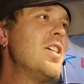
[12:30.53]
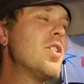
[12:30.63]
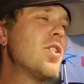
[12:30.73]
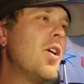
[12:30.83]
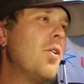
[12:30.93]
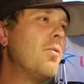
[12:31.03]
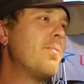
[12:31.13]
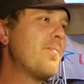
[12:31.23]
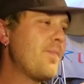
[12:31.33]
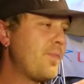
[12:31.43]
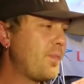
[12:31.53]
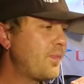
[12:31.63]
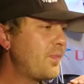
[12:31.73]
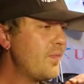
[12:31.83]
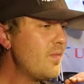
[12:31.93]
so
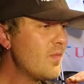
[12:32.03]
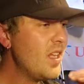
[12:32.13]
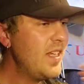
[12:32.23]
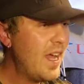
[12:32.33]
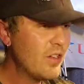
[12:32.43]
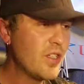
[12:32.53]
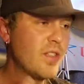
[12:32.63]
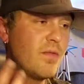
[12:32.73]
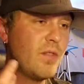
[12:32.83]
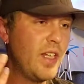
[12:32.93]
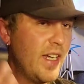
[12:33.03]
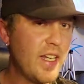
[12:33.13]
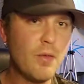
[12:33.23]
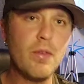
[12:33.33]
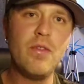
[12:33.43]
now it's just getting
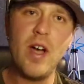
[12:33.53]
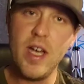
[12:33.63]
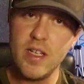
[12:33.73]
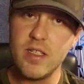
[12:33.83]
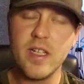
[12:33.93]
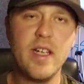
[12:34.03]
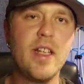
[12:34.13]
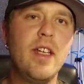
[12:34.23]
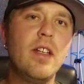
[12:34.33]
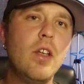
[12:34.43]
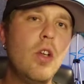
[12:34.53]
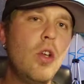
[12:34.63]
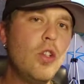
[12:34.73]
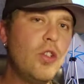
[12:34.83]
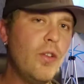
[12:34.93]
it revised and getting it
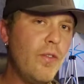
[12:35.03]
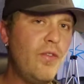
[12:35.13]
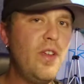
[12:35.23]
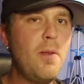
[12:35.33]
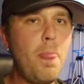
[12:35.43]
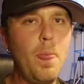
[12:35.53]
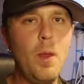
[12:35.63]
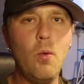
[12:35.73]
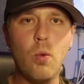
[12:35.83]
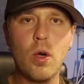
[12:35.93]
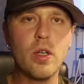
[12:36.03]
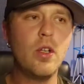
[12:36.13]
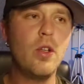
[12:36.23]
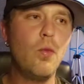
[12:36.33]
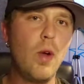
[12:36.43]
to fit and work
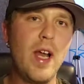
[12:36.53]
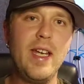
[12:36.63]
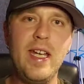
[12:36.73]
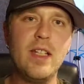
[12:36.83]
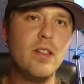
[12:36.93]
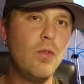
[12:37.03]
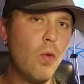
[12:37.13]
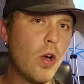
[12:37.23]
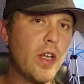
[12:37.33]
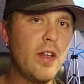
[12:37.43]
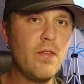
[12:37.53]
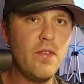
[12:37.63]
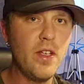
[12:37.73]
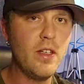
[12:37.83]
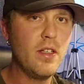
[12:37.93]
where I need it to work and
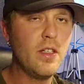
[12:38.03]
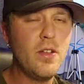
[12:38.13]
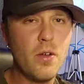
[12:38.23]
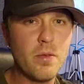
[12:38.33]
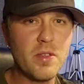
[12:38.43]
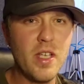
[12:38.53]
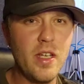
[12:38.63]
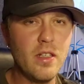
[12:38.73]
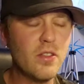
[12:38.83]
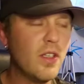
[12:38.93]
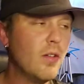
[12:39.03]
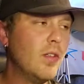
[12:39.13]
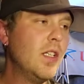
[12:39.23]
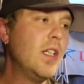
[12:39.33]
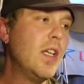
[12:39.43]
fit. You know what I'm saying? So,
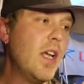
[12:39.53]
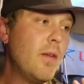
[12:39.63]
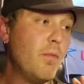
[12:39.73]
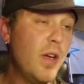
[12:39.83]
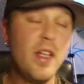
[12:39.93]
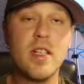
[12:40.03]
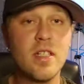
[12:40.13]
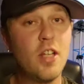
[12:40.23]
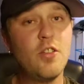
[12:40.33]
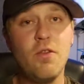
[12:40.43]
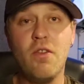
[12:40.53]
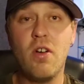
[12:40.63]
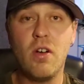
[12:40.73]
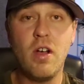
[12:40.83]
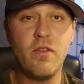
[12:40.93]
but it's not too
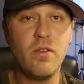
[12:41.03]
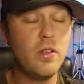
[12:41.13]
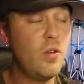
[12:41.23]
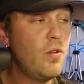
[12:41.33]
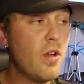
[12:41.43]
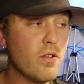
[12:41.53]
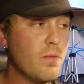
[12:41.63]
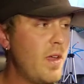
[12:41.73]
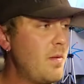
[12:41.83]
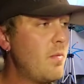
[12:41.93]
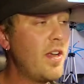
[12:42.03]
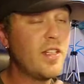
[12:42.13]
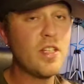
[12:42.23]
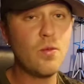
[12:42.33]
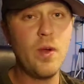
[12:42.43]
far off. Who knows? Maybe by
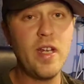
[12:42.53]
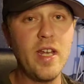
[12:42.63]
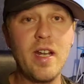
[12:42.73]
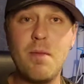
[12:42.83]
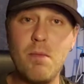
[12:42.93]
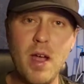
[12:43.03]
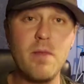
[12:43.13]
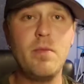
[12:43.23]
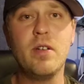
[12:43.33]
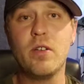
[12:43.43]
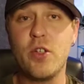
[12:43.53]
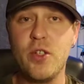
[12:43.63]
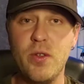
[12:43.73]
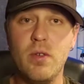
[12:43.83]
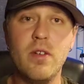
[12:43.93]
this weekend, I might be able to
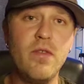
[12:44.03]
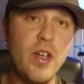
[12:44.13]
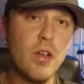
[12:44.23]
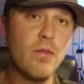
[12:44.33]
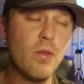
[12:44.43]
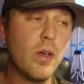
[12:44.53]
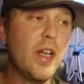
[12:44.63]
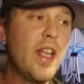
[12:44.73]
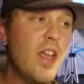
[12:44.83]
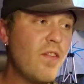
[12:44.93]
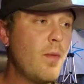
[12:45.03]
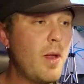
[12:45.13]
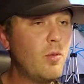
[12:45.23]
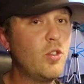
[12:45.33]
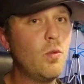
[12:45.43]
shoot a video for it if I'm
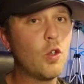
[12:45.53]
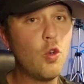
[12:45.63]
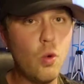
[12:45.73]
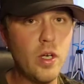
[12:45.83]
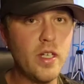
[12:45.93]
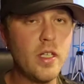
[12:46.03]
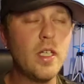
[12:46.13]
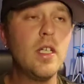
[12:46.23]
able to record it.